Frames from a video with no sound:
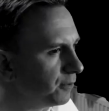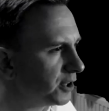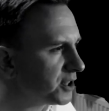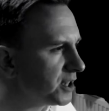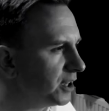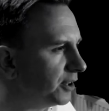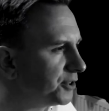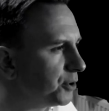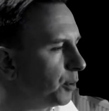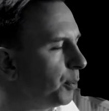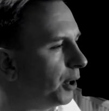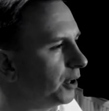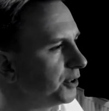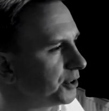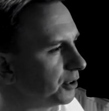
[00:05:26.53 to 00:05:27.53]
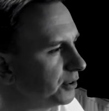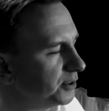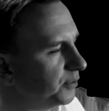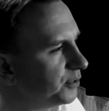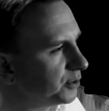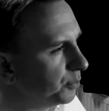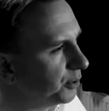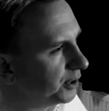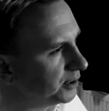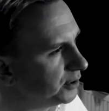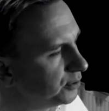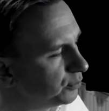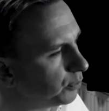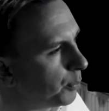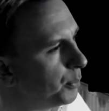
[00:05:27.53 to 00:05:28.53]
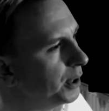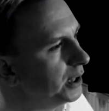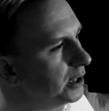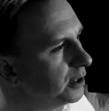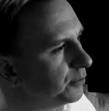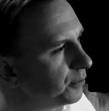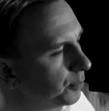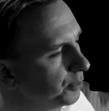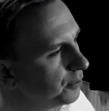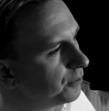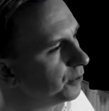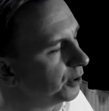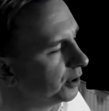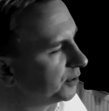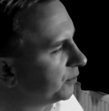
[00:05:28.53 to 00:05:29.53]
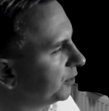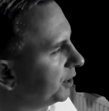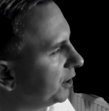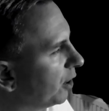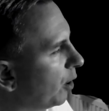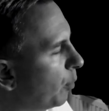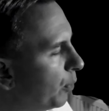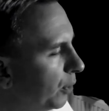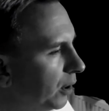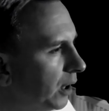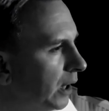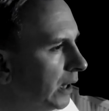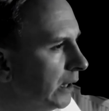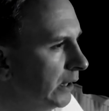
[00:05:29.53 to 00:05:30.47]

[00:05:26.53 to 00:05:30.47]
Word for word: Firstly, I do apologise if some of this is repeated from the first video, but